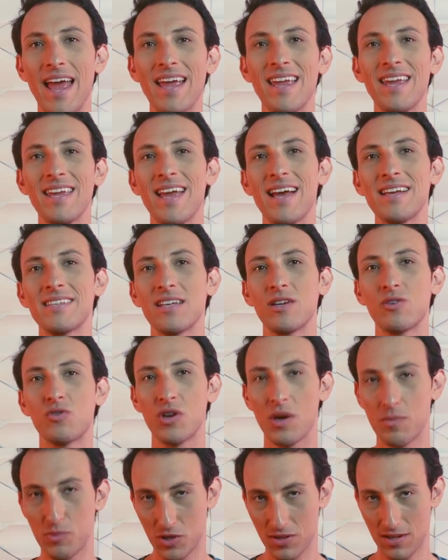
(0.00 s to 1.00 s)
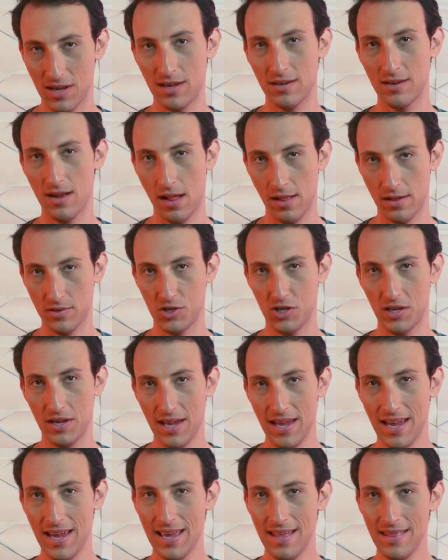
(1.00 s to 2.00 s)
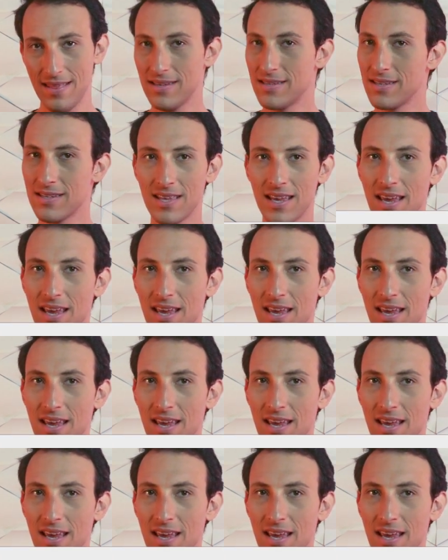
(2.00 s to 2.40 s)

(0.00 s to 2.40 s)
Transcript: AES encryption technology. This is